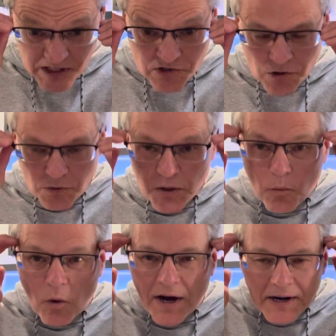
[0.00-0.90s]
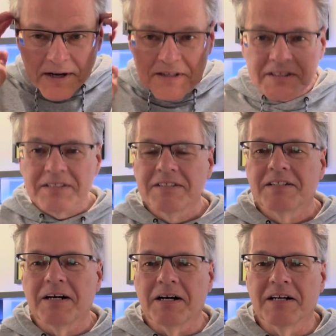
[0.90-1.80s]
is only one
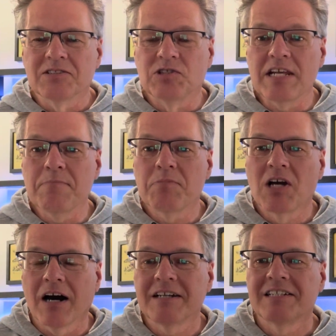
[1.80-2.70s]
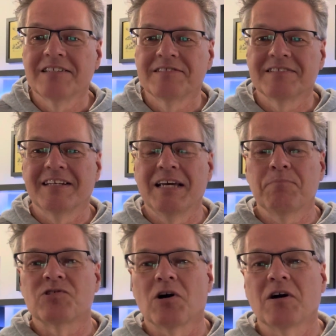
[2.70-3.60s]
deep cut Hip
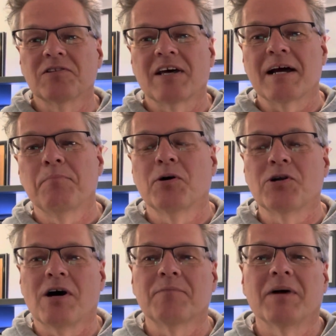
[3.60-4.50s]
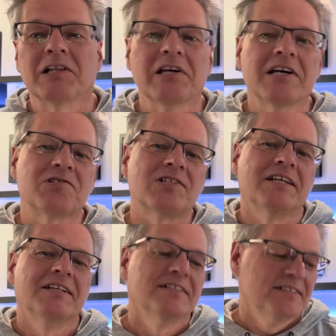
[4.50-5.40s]
song that I put on my list.
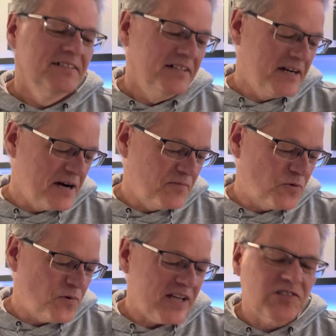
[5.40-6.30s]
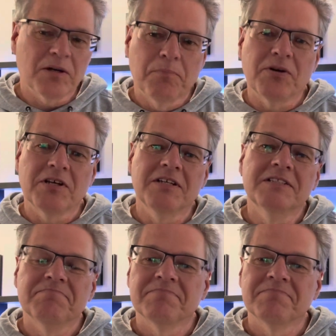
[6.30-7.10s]
The rest are pretty,